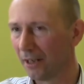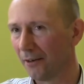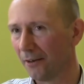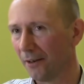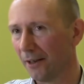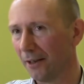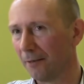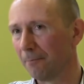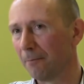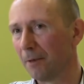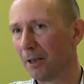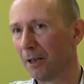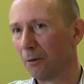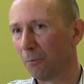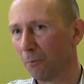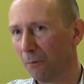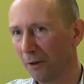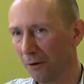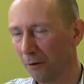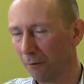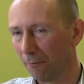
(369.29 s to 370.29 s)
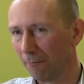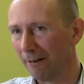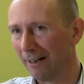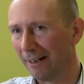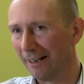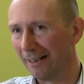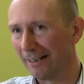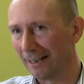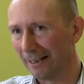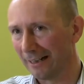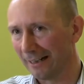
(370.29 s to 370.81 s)
then we're not
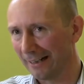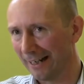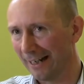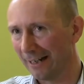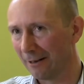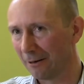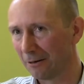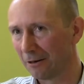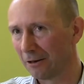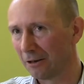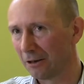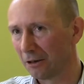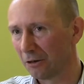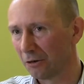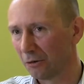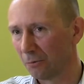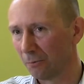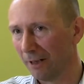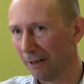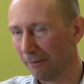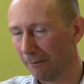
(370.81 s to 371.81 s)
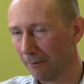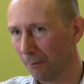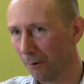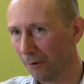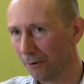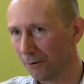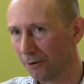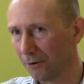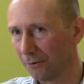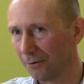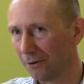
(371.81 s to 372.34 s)
really going to get where we
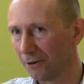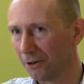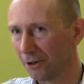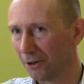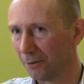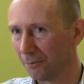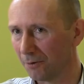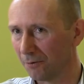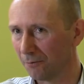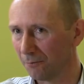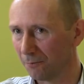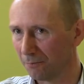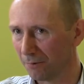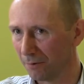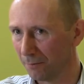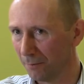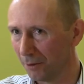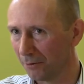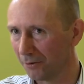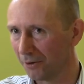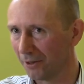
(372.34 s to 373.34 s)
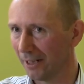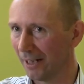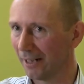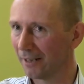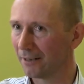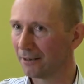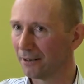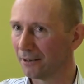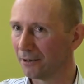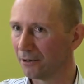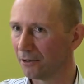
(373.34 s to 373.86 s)
want to in terms of promoting
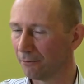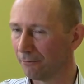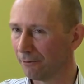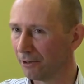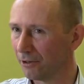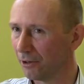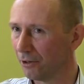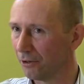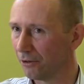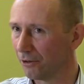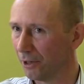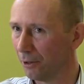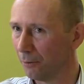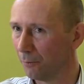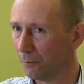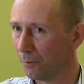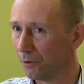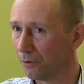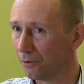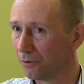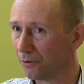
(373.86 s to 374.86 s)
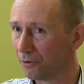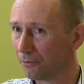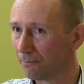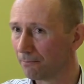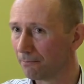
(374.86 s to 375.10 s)
access to research outputs.